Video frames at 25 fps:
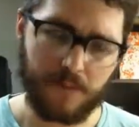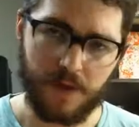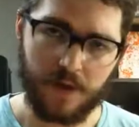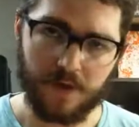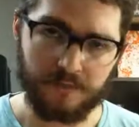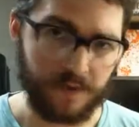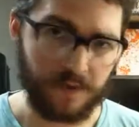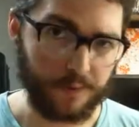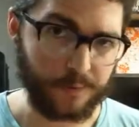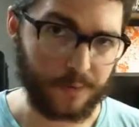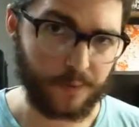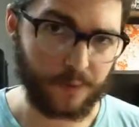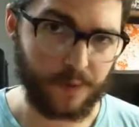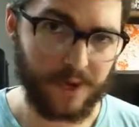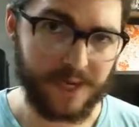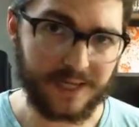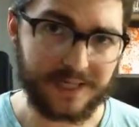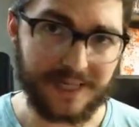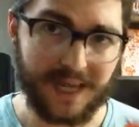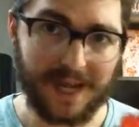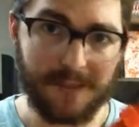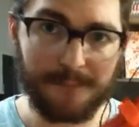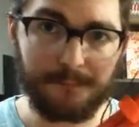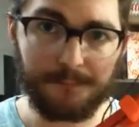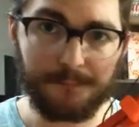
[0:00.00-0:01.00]
if I'm
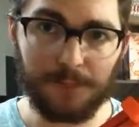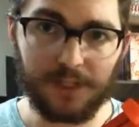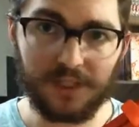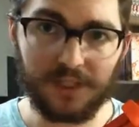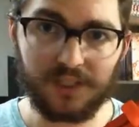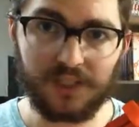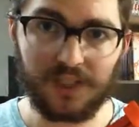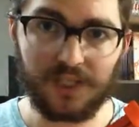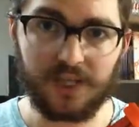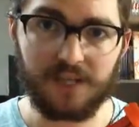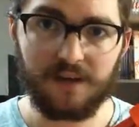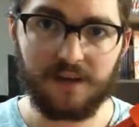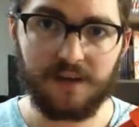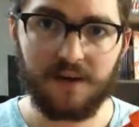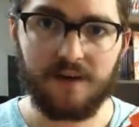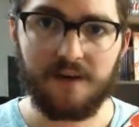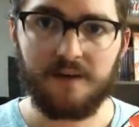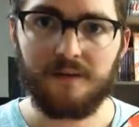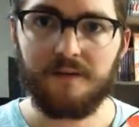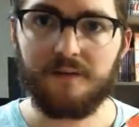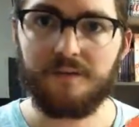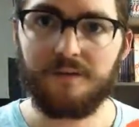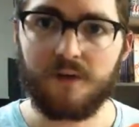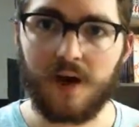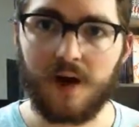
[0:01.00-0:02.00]
correct, a bungee
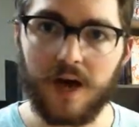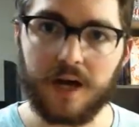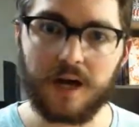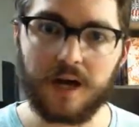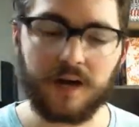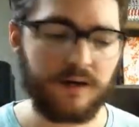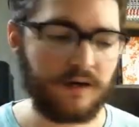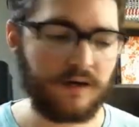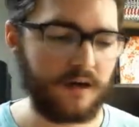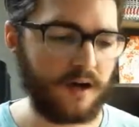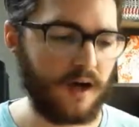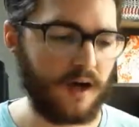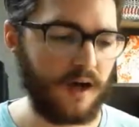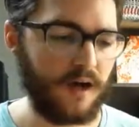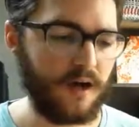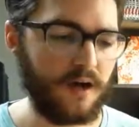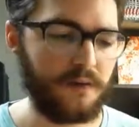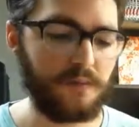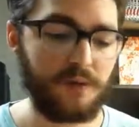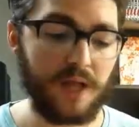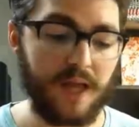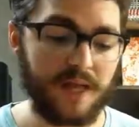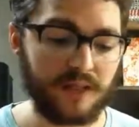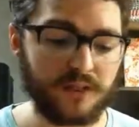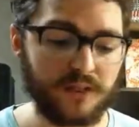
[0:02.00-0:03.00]
fired
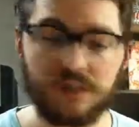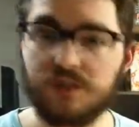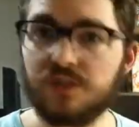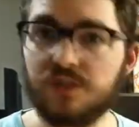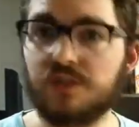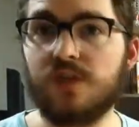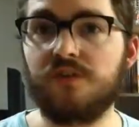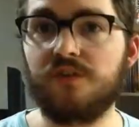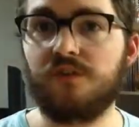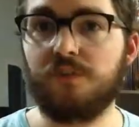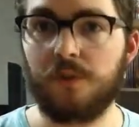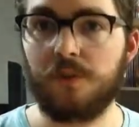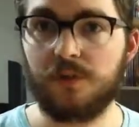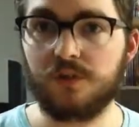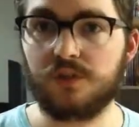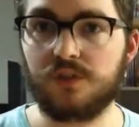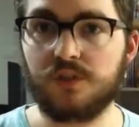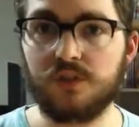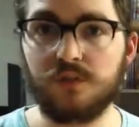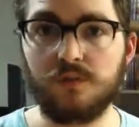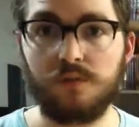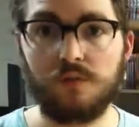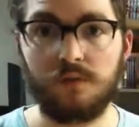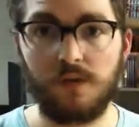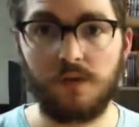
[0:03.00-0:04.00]
blaster. So as opposed
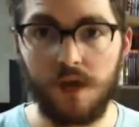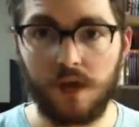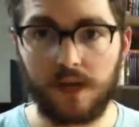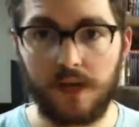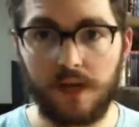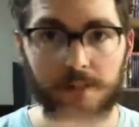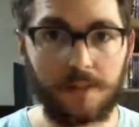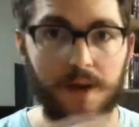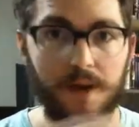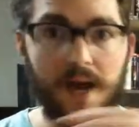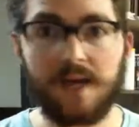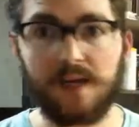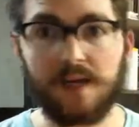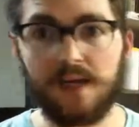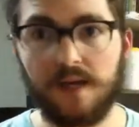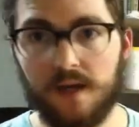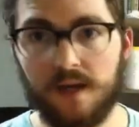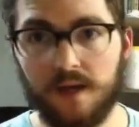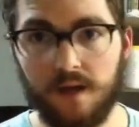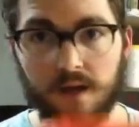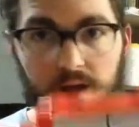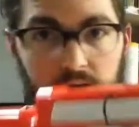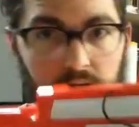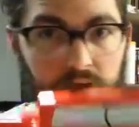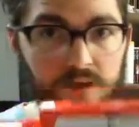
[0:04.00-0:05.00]
to locking back
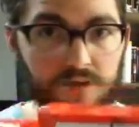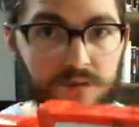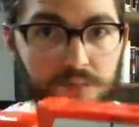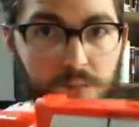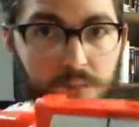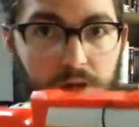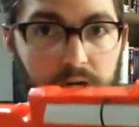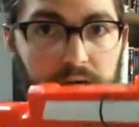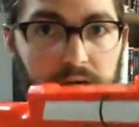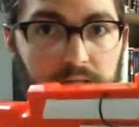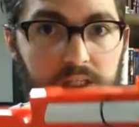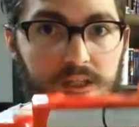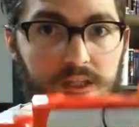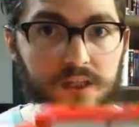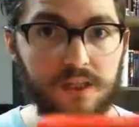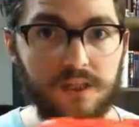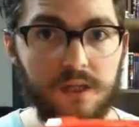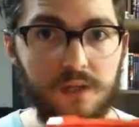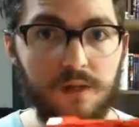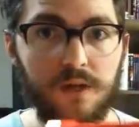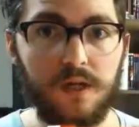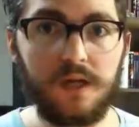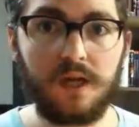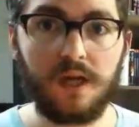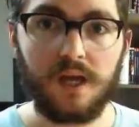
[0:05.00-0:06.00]
in a spring and then
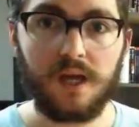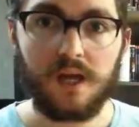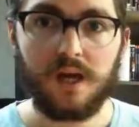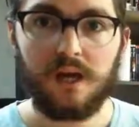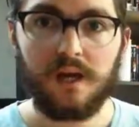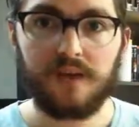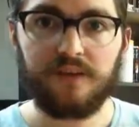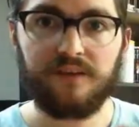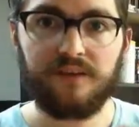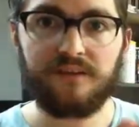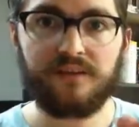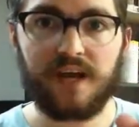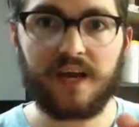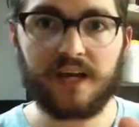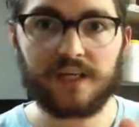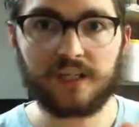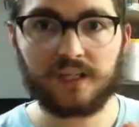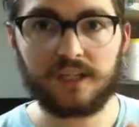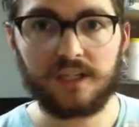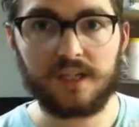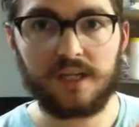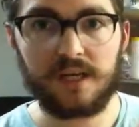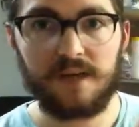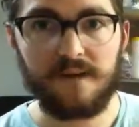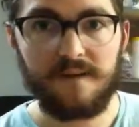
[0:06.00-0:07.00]
shooting, this
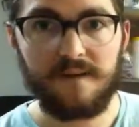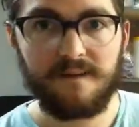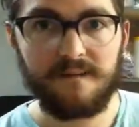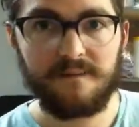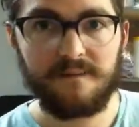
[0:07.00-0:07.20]
actually